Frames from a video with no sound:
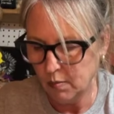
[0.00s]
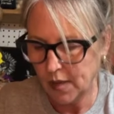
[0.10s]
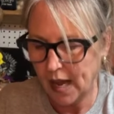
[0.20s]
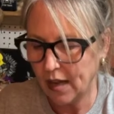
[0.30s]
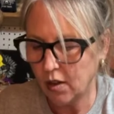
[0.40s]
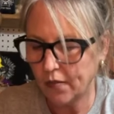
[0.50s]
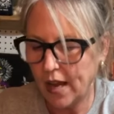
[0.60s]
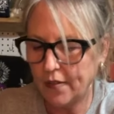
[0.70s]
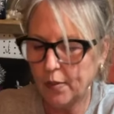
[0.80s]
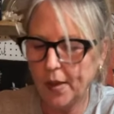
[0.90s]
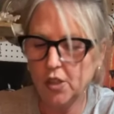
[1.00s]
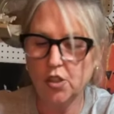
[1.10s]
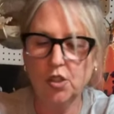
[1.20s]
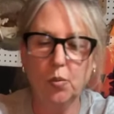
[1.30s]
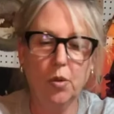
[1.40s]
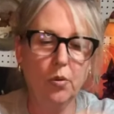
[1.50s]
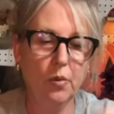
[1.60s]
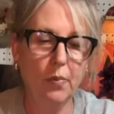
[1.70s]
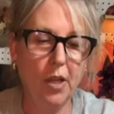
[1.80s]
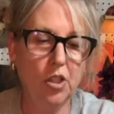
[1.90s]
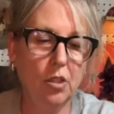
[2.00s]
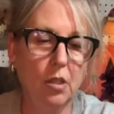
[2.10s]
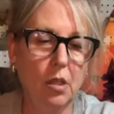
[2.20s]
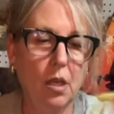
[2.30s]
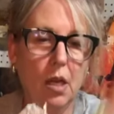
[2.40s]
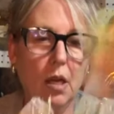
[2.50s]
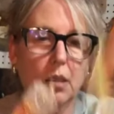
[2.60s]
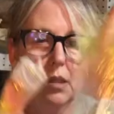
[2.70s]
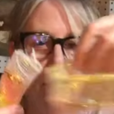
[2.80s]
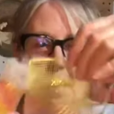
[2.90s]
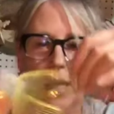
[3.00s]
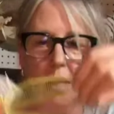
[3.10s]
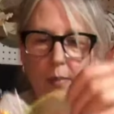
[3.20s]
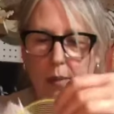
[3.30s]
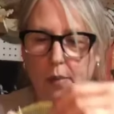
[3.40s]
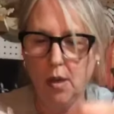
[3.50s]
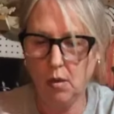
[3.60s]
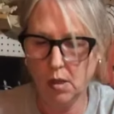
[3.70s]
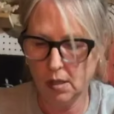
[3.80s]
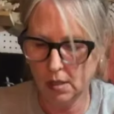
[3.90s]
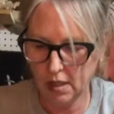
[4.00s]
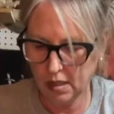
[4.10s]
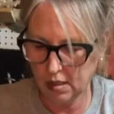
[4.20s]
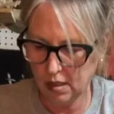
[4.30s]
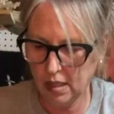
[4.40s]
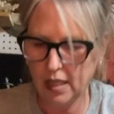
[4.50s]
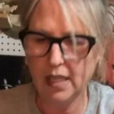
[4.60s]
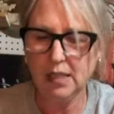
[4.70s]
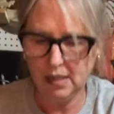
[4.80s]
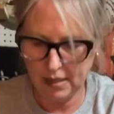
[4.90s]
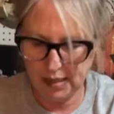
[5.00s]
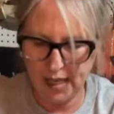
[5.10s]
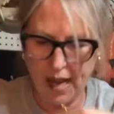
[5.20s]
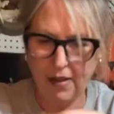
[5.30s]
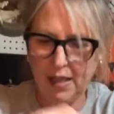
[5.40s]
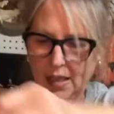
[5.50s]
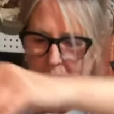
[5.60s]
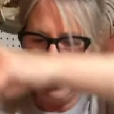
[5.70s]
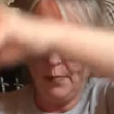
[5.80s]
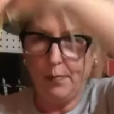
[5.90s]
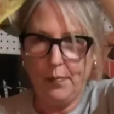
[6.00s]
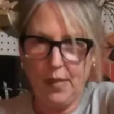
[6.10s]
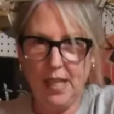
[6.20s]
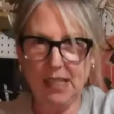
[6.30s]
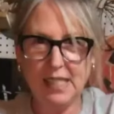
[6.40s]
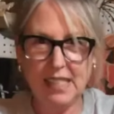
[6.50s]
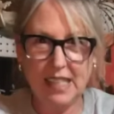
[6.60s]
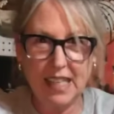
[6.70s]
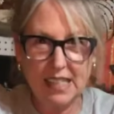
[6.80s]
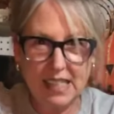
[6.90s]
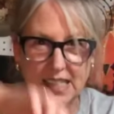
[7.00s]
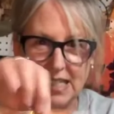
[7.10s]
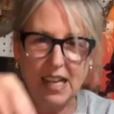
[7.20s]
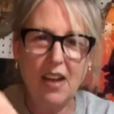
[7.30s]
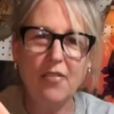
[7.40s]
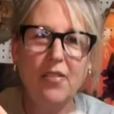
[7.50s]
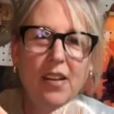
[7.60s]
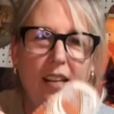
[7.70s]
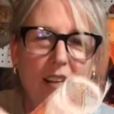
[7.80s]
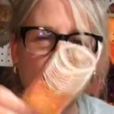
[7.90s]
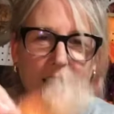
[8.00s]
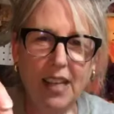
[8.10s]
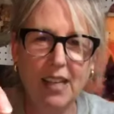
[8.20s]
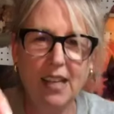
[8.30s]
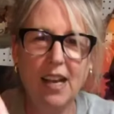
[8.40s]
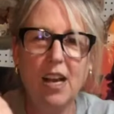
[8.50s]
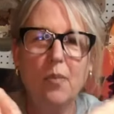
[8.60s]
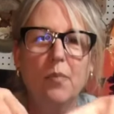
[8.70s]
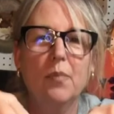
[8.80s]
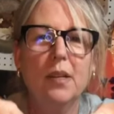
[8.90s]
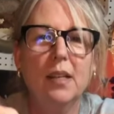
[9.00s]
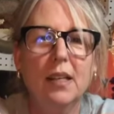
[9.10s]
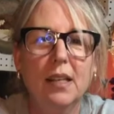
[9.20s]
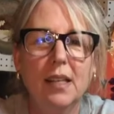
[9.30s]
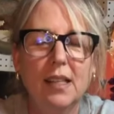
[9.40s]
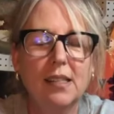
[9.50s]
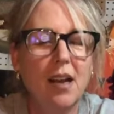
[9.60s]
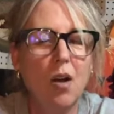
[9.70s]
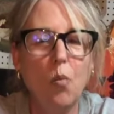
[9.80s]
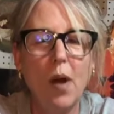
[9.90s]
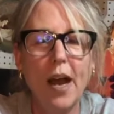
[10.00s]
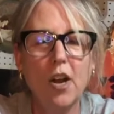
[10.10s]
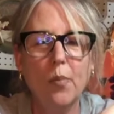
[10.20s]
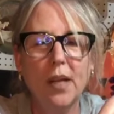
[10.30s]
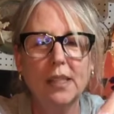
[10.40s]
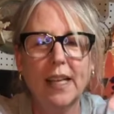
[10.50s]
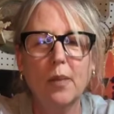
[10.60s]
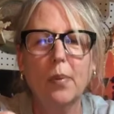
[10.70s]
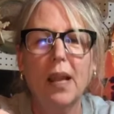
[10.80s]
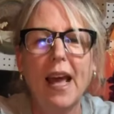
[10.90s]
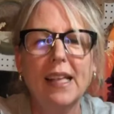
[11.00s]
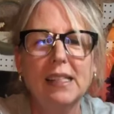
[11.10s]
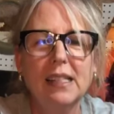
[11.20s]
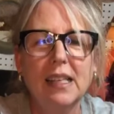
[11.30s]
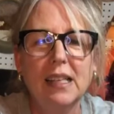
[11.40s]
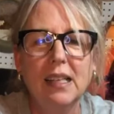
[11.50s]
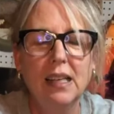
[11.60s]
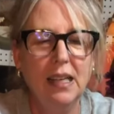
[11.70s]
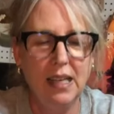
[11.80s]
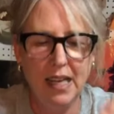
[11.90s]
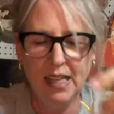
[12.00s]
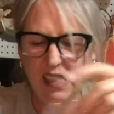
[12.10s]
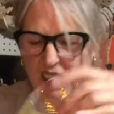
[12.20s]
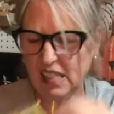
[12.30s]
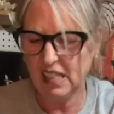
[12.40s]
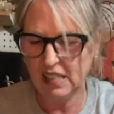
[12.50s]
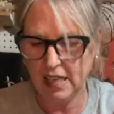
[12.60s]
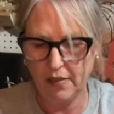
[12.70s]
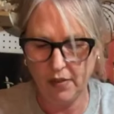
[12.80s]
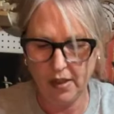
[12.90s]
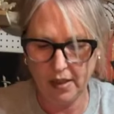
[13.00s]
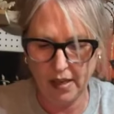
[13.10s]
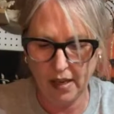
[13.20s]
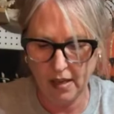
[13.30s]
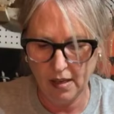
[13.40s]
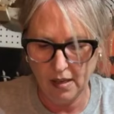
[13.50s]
I don't know if I have the patience to work with mesh to make like a big bow, because it gets, see how it sticks to stuff? It's not wire, but it's like a plastic, and it sticks to everything.